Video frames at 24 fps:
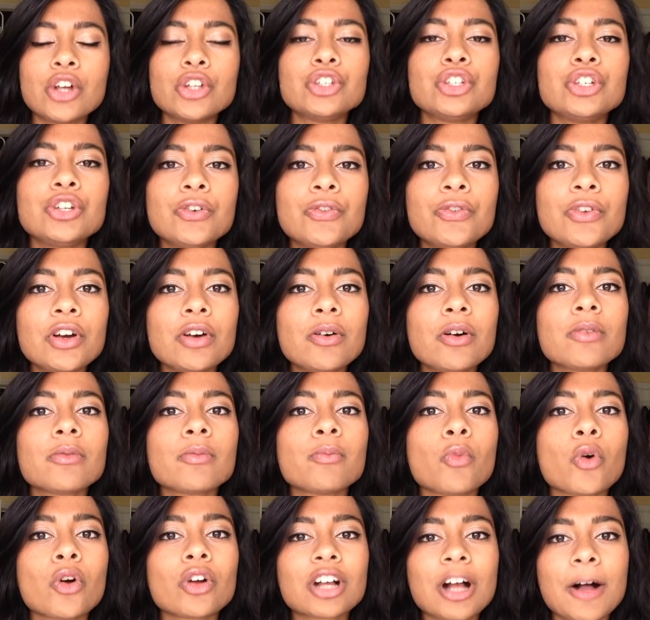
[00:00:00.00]
Do you feel
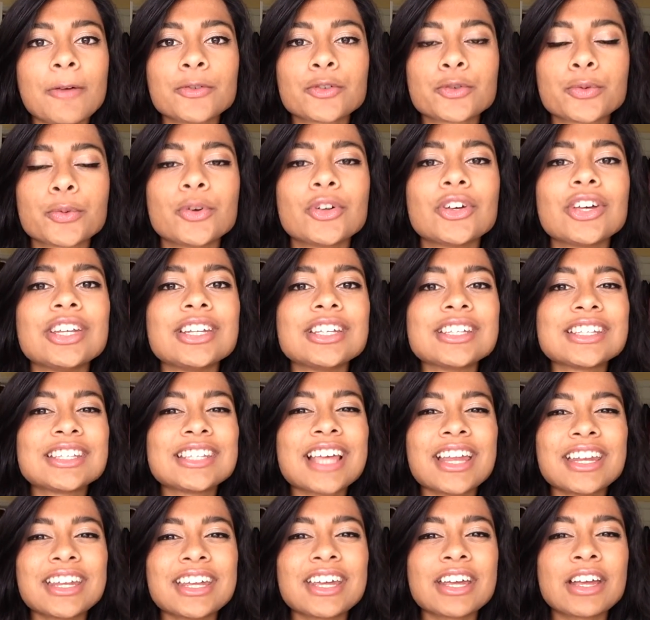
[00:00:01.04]
more comfortable in a
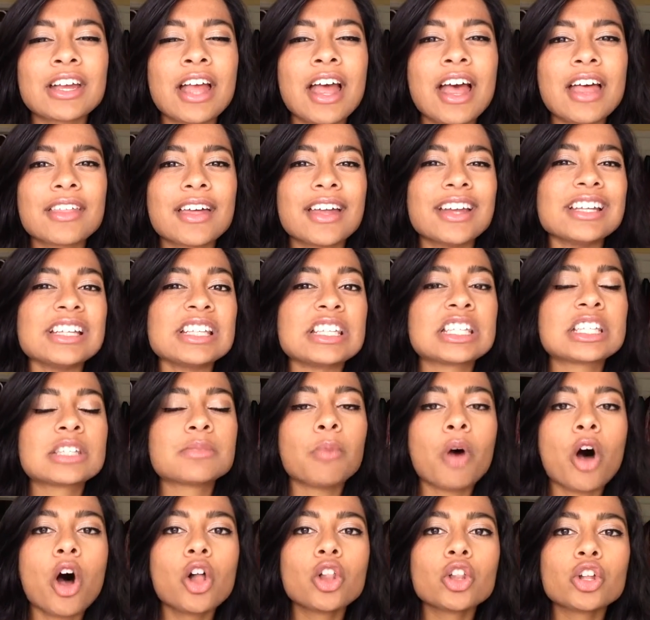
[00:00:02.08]
setting that is
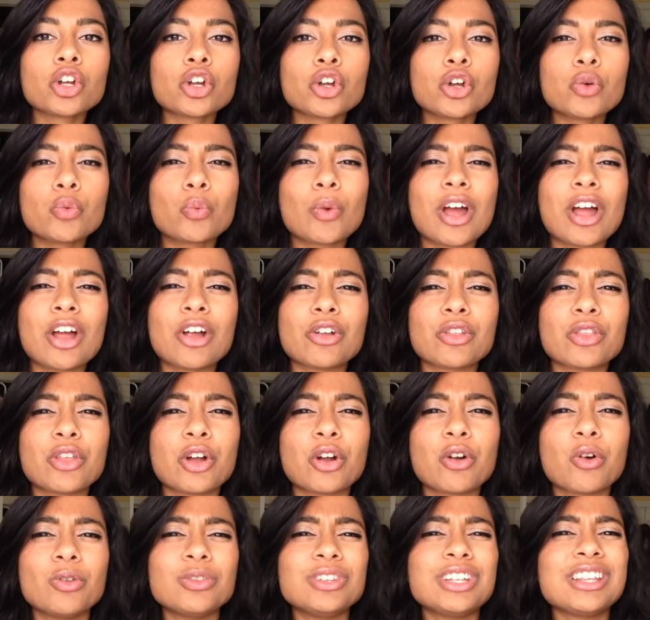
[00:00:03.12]
smaller, where
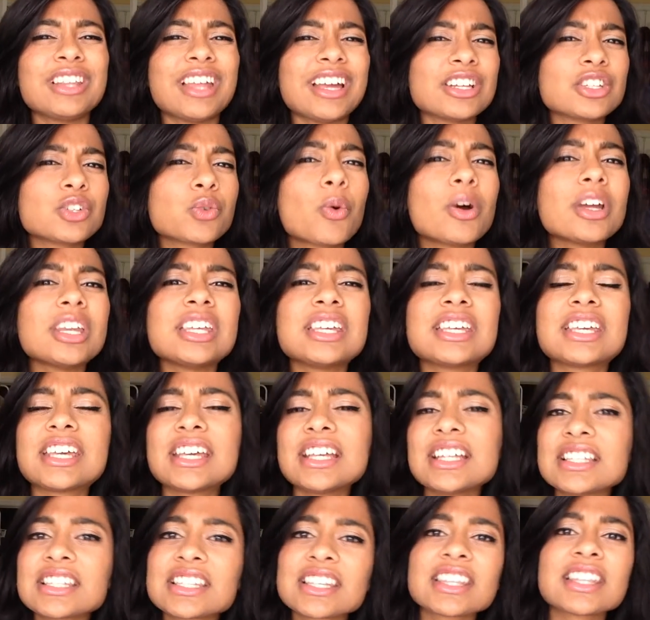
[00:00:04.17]
there are only like 20
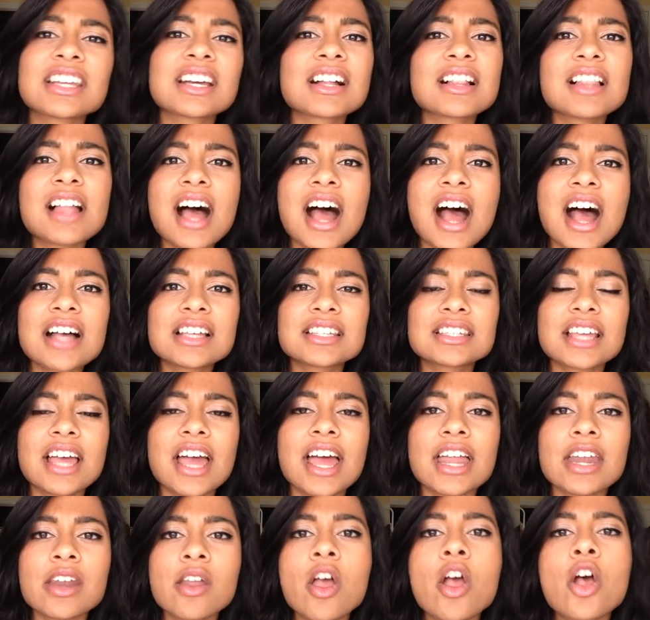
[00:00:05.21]
kids in the class
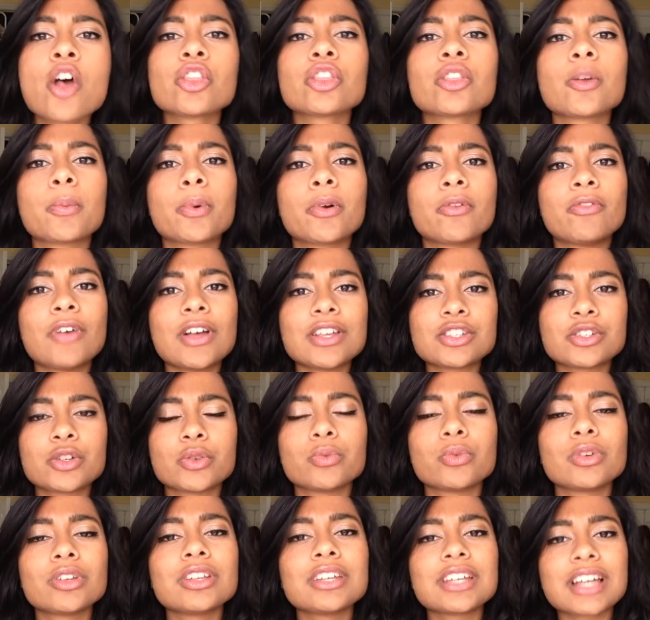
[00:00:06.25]
and the professor
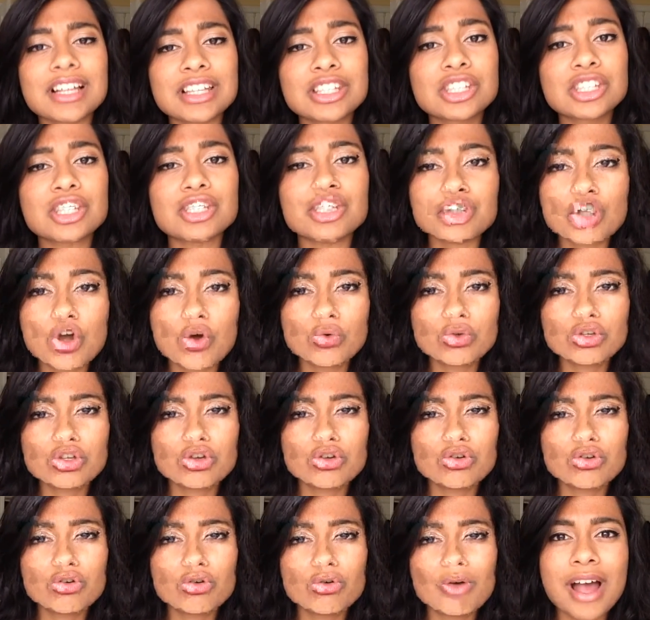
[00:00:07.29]
really gets to know
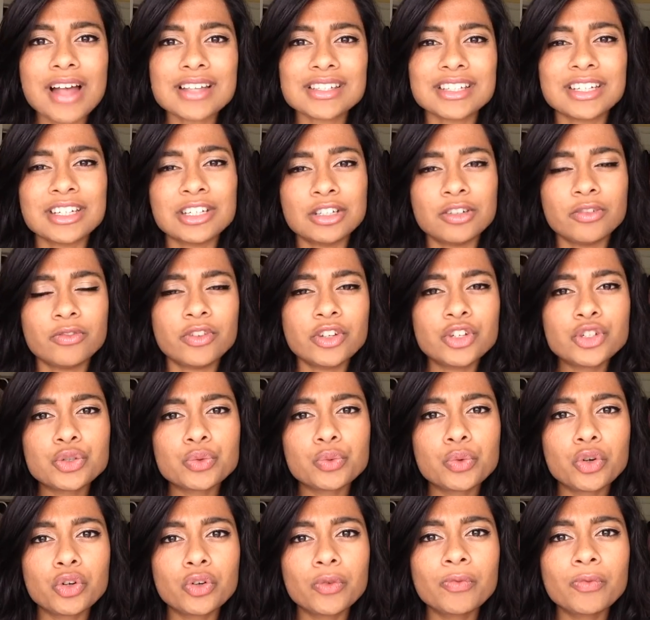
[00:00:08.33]
you as an individual?